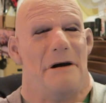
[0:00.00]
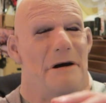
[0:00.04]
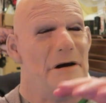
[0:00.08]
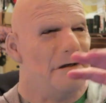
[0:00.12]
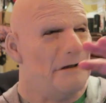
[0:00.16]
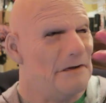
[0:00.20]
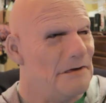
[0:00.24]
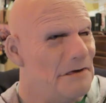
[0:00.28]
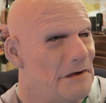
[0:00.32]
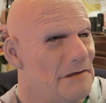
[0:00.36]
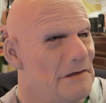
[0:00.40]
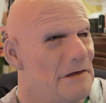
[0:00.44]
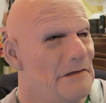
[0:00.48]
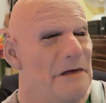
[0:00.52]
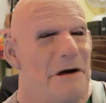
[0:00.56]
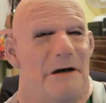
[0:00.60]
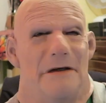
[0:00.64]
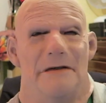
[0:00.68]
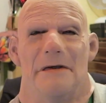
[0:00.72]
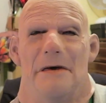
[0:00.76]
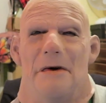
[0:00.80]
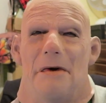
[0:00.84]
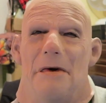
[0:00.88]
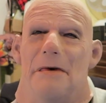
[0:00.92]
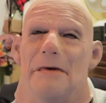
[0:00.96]
And it's coming
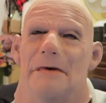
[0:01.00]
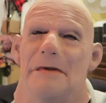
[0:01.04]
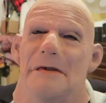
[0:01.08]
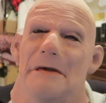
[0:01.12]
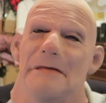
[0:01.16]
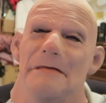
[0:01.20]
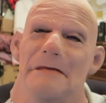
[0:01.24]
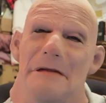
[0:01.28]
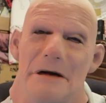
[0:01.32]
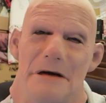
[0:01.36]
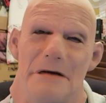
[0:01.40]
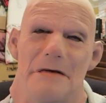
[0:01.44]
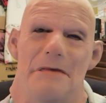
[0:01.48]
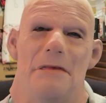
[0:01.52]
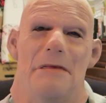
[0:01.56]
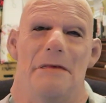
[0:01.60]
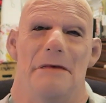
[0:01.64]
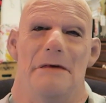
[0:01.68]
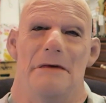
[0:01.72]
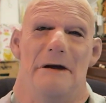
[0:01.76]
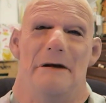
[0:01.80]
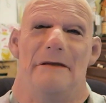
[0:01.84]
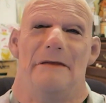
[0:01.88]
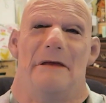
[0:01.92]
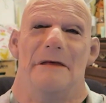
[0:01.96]
back to haunt him now.
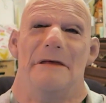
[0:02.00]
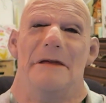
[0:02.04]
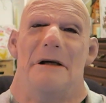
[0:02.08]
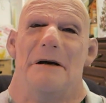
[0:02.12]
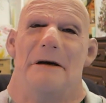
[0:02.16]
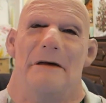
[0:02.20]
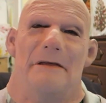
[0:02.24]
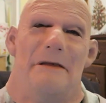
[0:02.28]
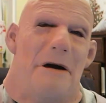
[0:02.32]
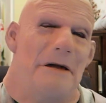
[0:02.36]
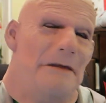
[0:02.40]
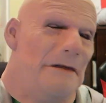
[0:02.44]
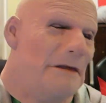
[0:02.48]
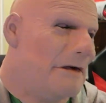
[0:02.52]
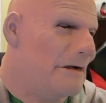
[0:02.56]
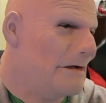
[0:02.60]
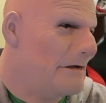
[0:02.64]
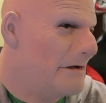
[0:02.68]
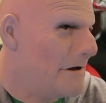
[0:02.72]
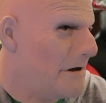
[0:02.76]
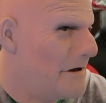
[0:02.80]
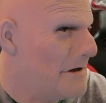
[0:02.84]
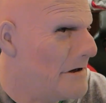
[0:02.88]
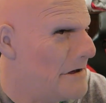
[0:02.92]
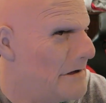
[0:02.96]
If it had
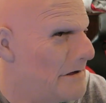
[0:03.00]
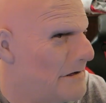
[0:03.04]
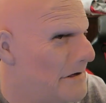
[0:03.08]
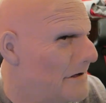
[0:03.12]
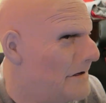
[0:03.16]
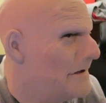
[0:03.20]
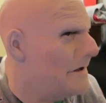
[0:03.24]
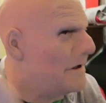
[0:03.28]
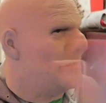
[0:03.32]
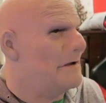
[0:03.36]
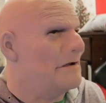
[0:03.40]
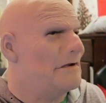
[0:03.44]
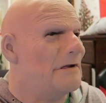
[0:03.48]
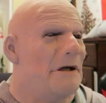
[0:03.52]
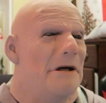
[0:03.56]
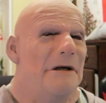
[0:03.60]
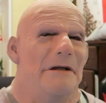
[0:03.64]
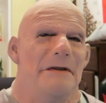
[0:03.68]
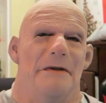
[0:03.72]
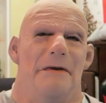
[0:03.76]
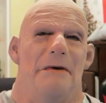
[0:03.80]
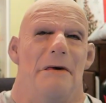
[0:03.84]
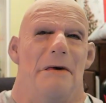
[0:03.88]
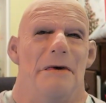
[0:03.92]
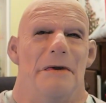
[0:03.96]
happened 6
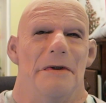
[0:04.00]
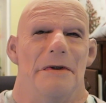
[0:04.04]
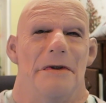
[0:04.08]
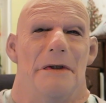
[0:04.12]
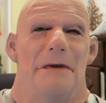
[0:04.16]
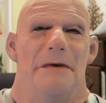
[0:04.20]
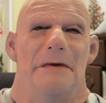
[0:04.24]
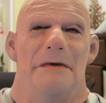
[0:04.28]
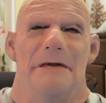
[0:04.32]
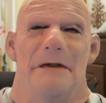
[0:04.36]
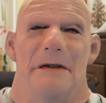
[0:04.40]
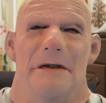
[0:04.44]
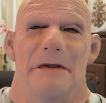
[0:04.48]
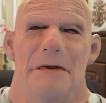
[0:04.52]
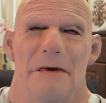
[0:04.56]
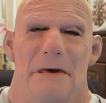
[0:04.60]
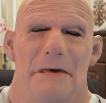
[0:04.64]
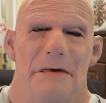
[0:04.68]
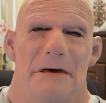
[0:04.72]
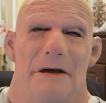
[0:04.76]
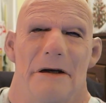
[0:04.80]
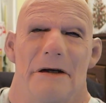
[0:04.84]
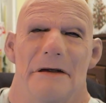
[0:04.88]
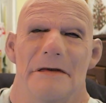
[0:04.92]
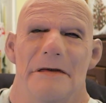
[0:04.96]
years ago, as soon as he'd
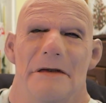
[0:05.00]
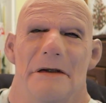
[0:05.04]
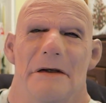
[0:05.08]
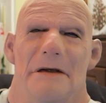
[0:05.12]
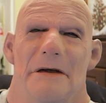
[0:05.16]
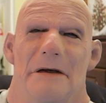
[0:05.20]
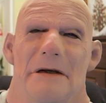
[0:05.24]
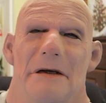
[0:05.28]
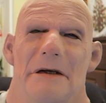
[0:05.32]
done it,